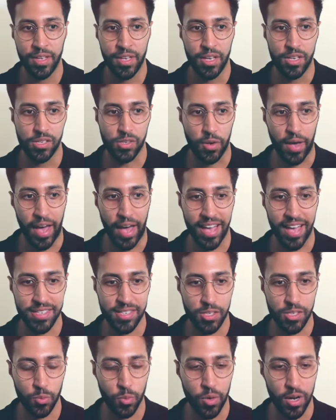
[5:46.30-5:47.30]
So as
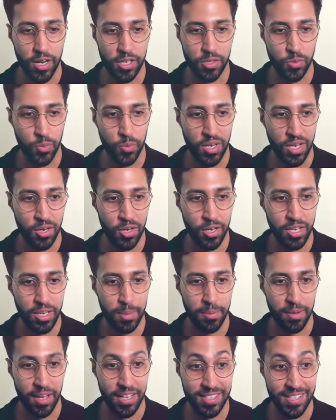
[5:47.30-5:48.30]
this works, we can look
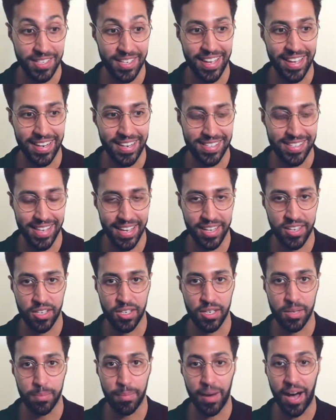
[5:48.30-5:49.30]
at it in a
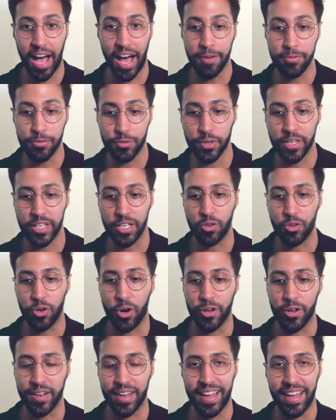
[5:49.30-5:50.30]
second, but I've already
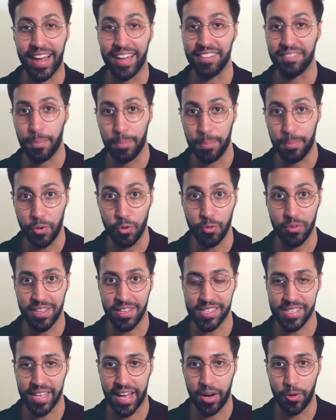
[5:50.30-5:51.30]
gone and I've built
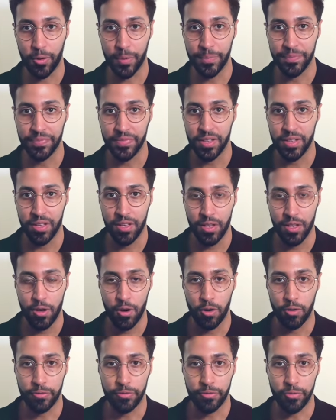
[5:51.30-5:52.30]
this out
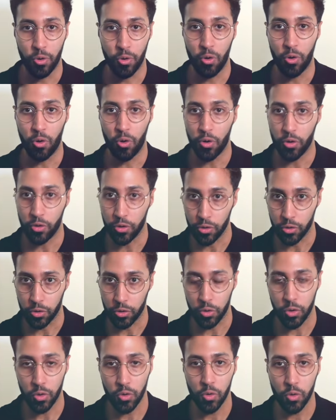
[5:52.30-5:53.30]
for
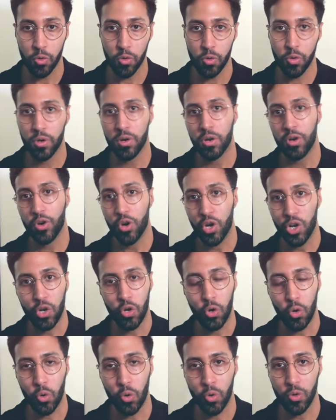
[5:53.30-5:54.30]
Google,
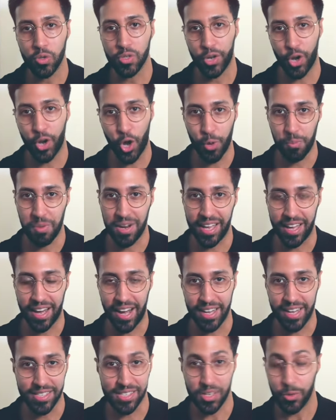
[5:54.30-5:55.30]
Claude, and
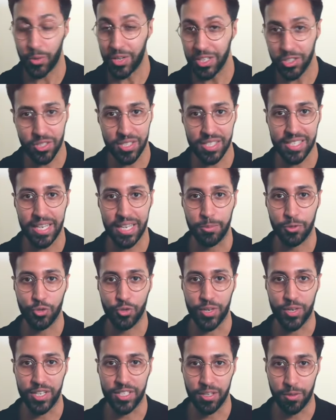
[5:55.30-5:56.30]
OpenAI. So we can just skip
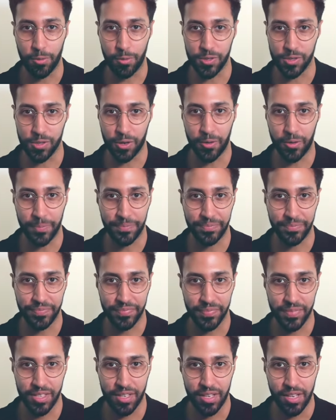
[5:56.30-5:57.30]
straight to the result.
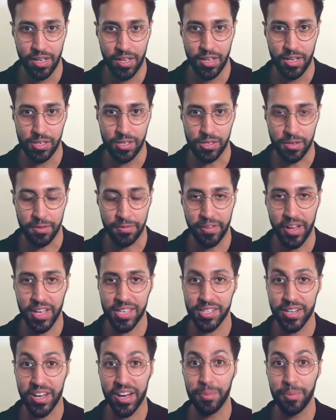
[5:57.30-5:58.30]
So
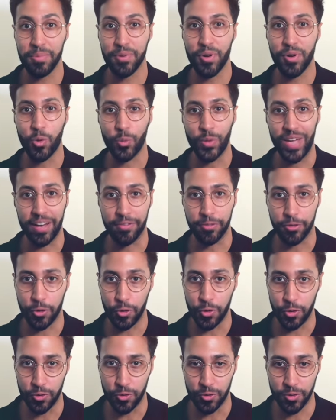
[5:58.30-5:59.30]
first up, we have
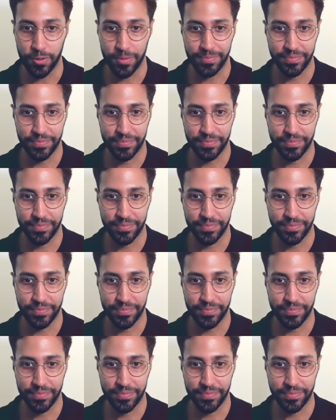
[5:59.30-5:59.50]
Google.